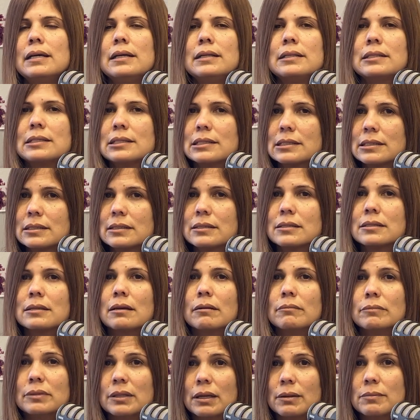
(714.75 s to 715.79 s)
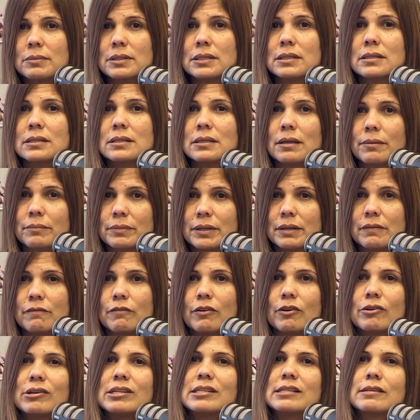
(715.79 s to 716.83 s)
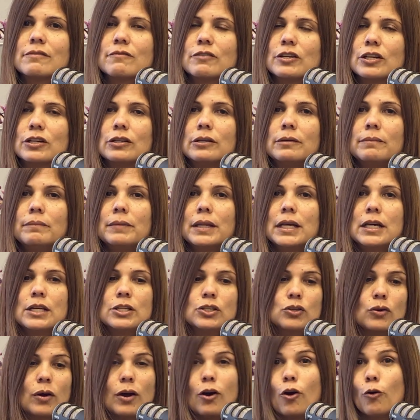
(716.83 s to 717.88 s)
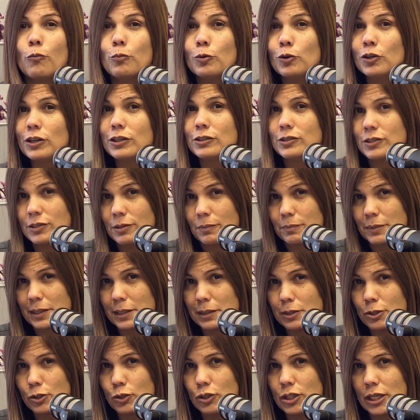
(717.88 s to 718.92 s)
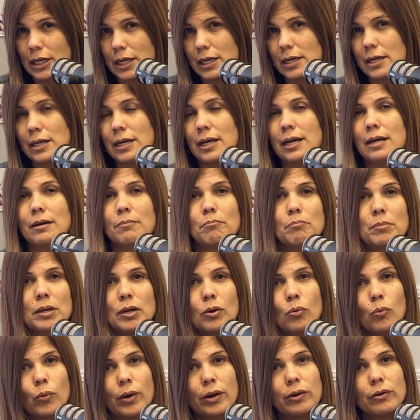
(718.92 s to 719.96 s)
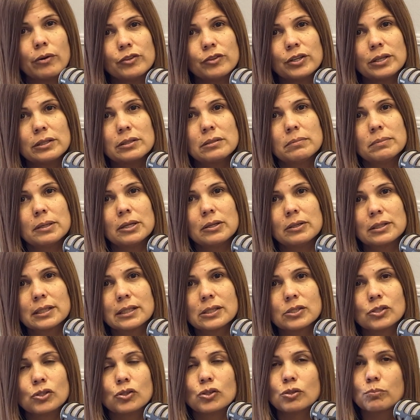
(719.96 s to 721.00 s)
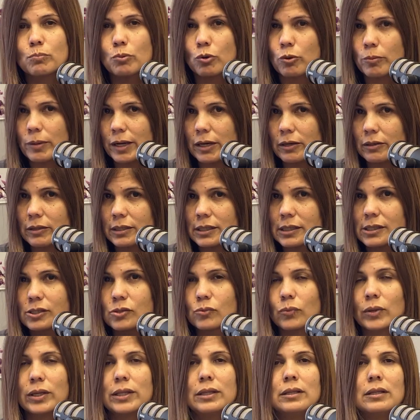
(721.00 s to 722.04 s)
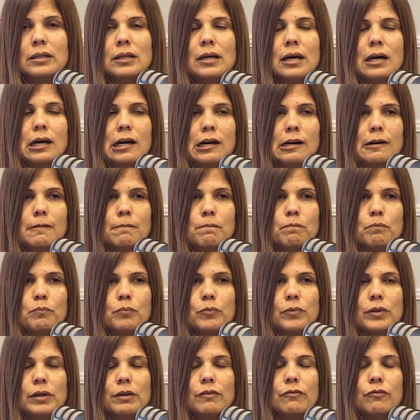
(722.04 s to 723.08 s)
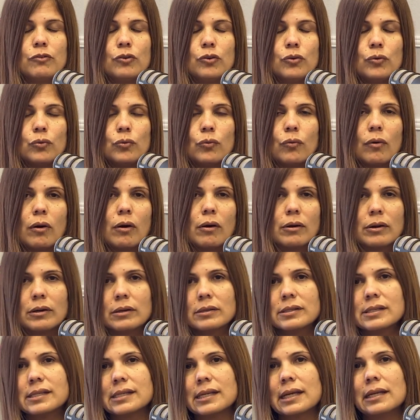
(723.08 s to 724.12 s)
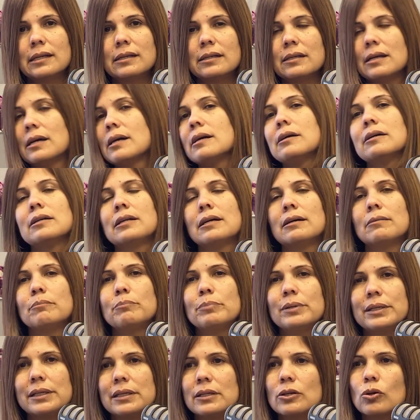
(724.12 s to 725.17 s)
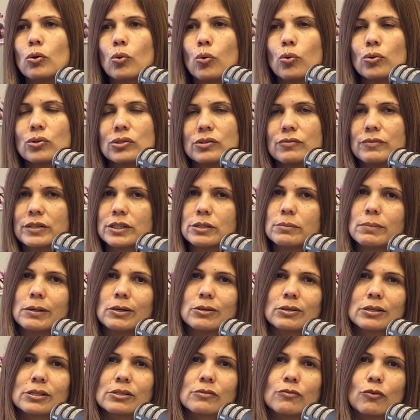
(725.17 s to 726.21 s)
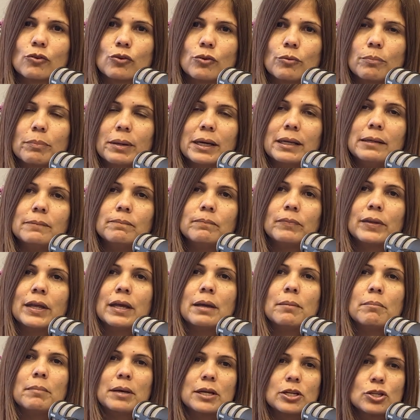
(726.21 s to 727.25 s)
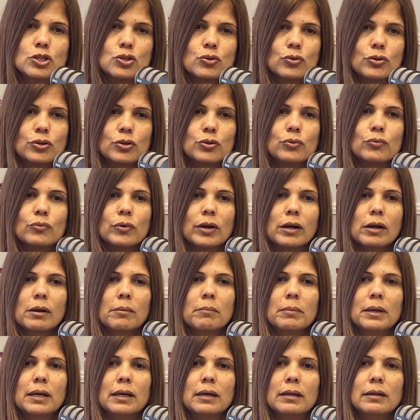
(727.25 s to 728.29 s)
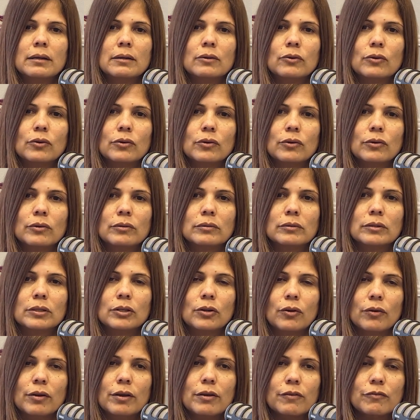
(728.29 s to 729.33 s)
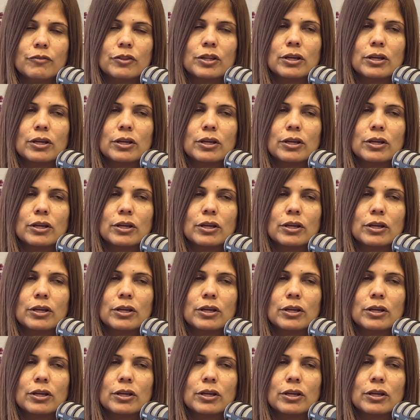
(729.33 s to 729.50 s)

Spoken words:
Sometimes it's something very severe. So I hope you learned something today, and be aware antibiotics. Use probiotics when if you are sent on a big course of antibiotics for your pet. Make sure you recommend, or if